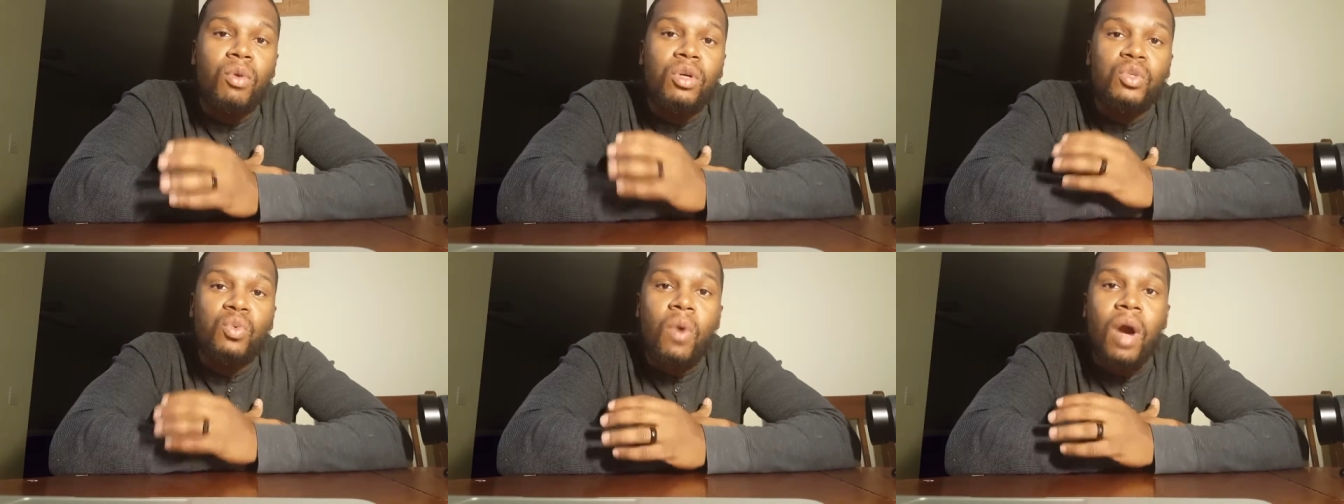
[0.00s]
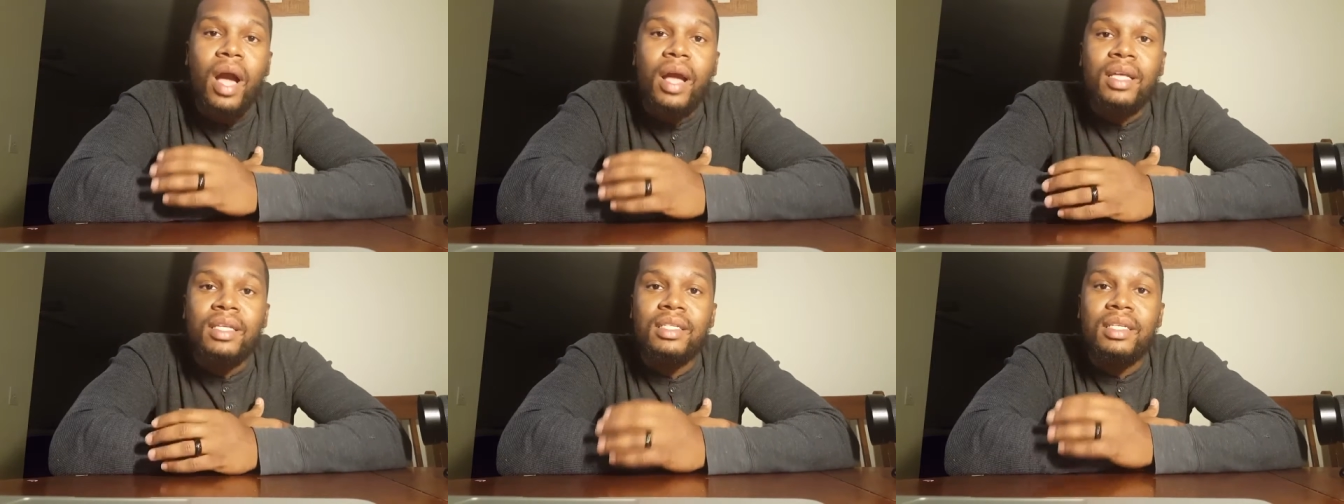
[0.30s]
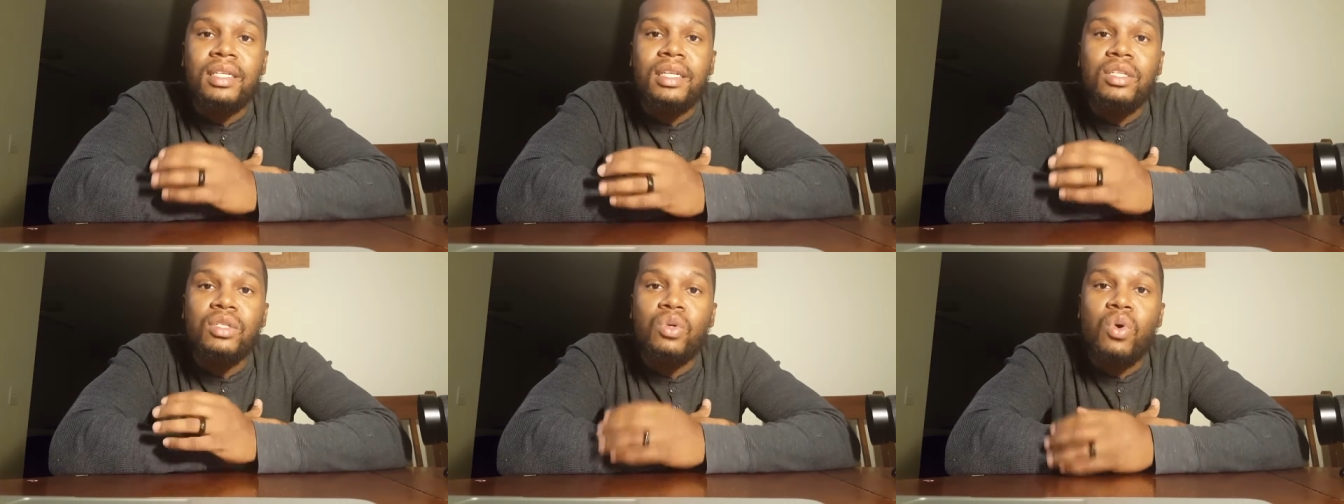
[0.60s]
Boyce
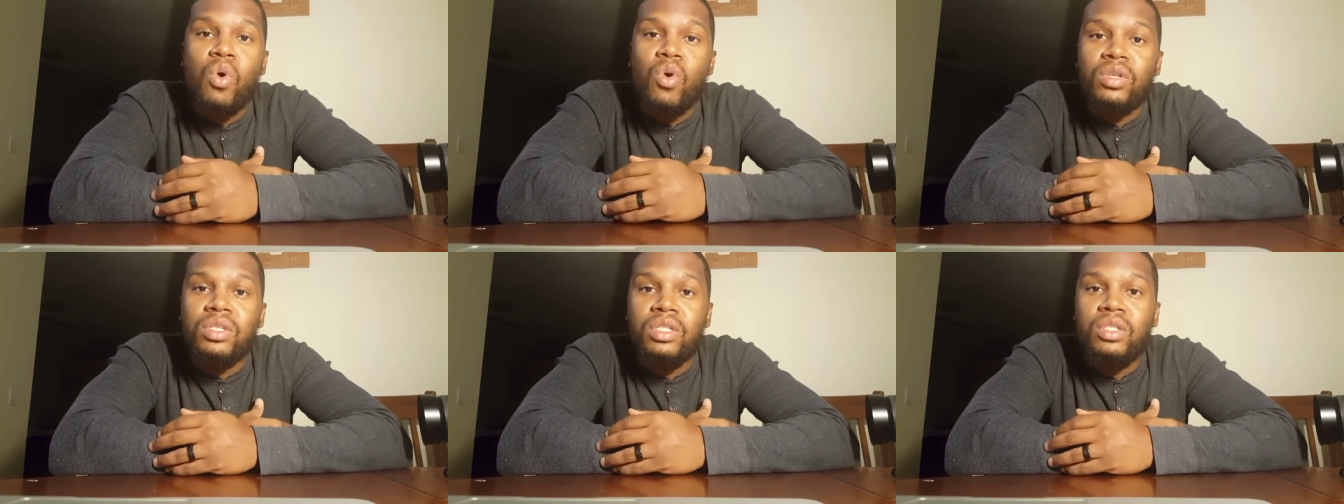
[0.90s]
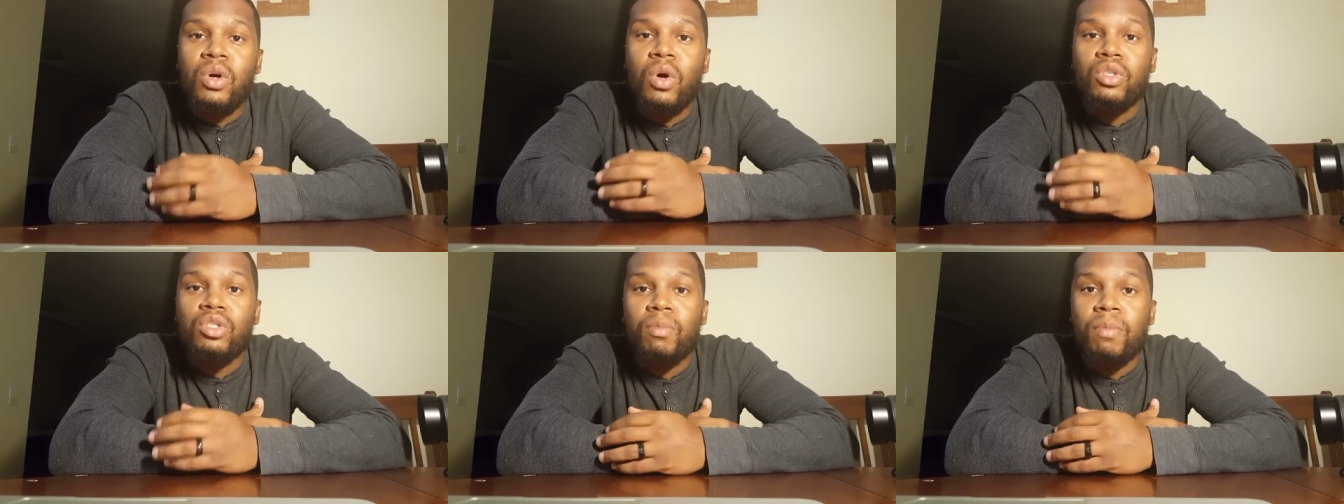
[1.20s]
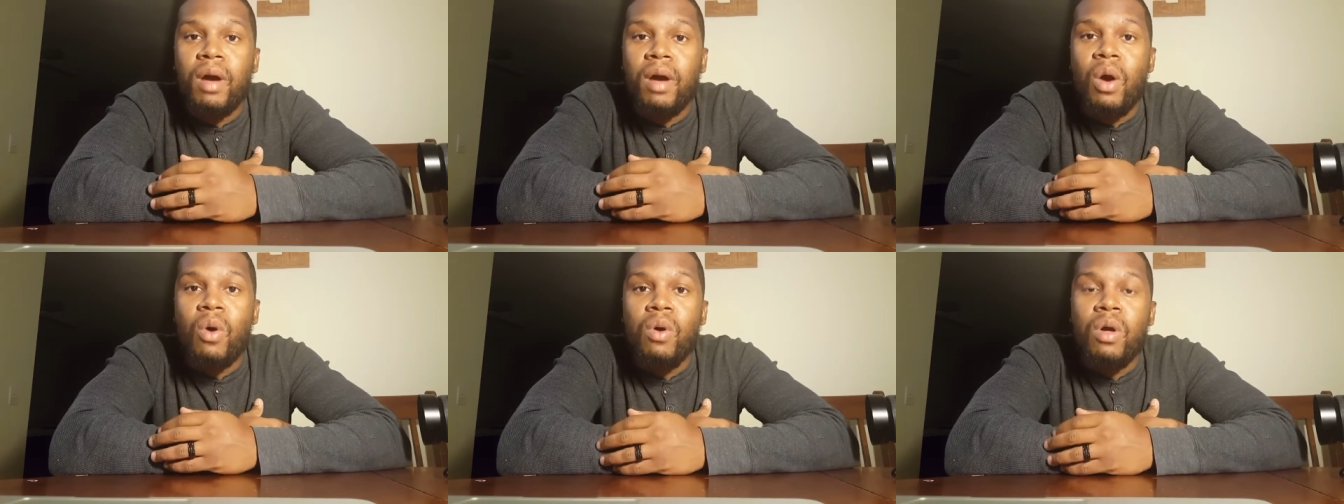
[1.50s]
Watkins in these courses, he talks
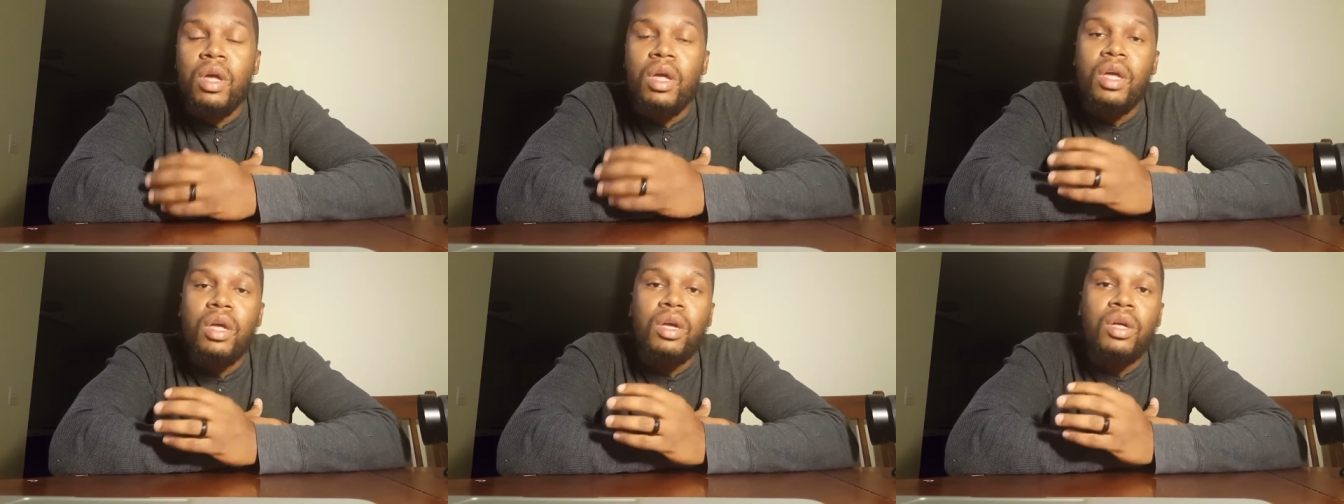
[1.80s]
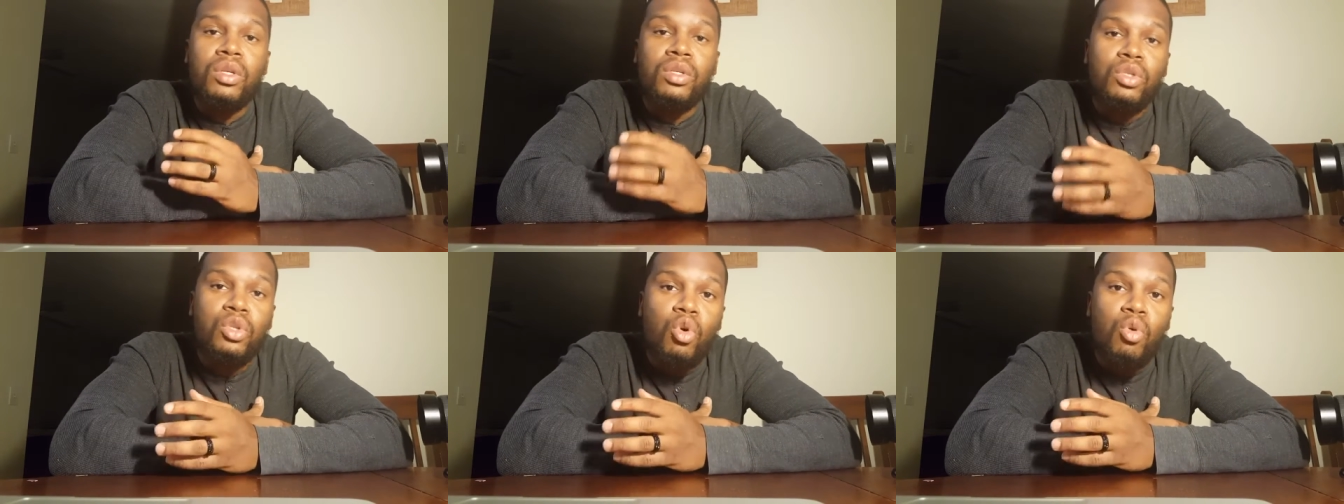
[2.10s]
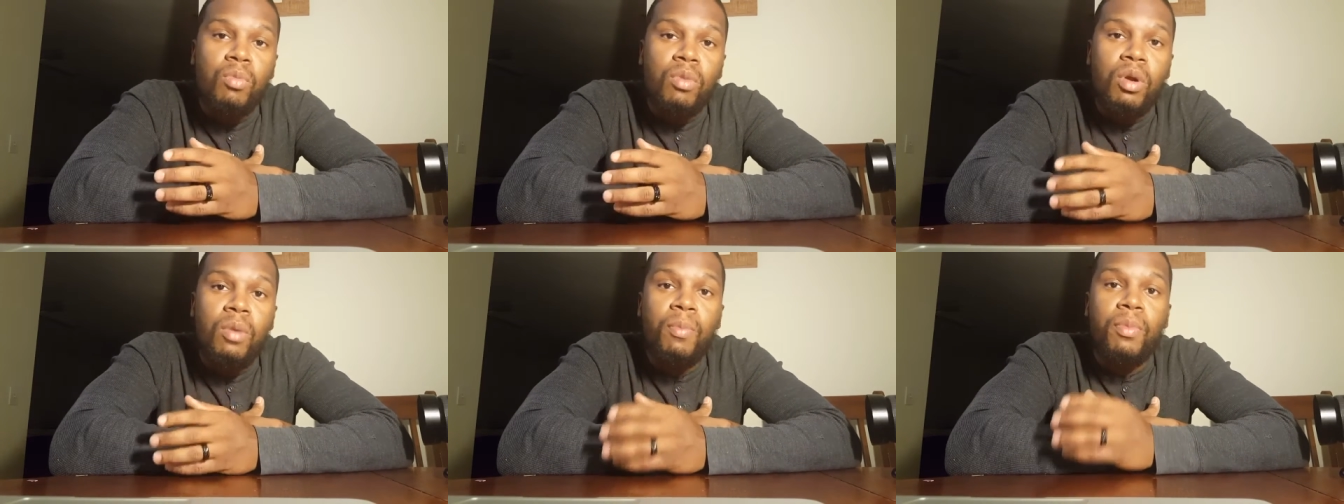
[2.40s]
about
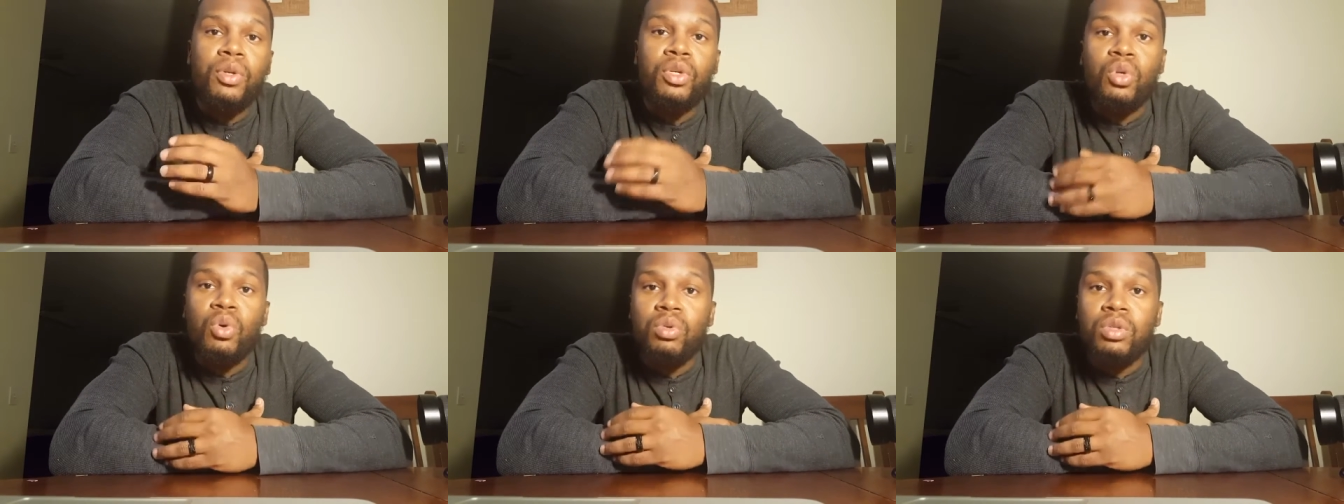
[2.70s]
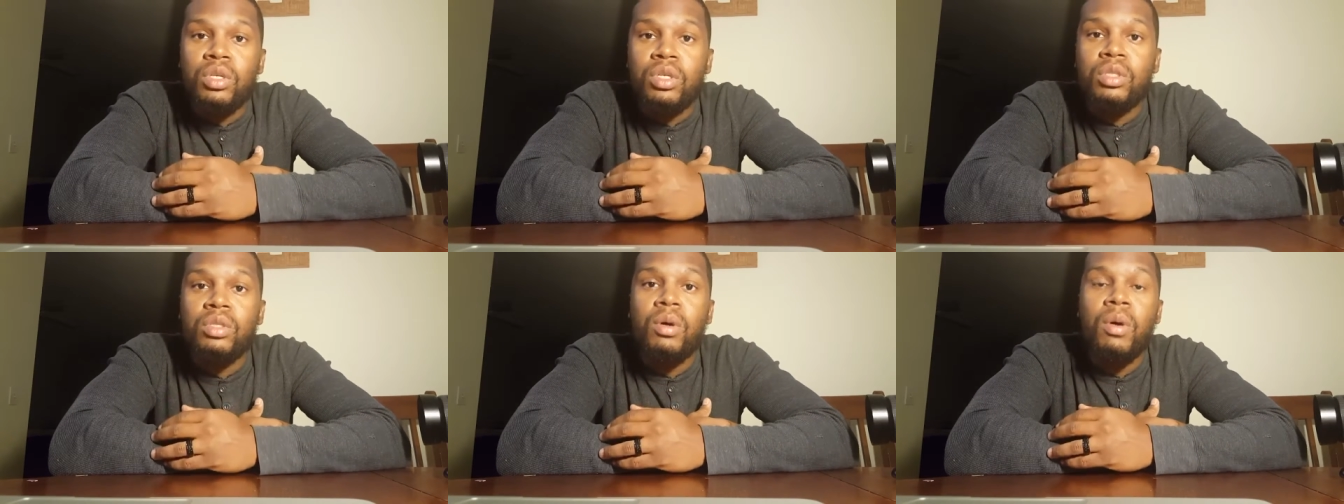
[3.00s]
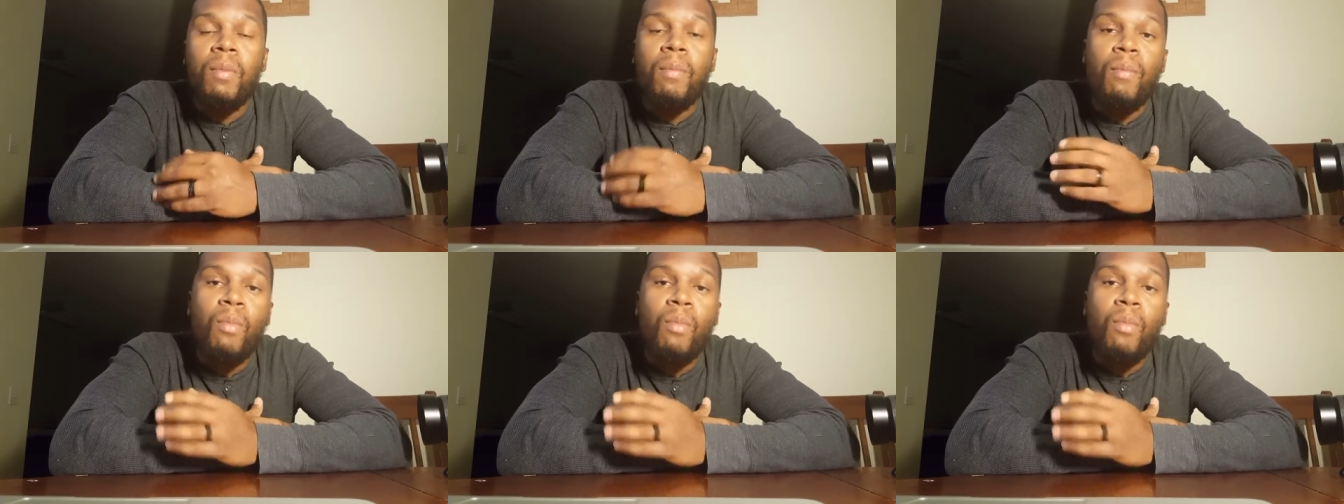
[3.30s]
consumer, producers,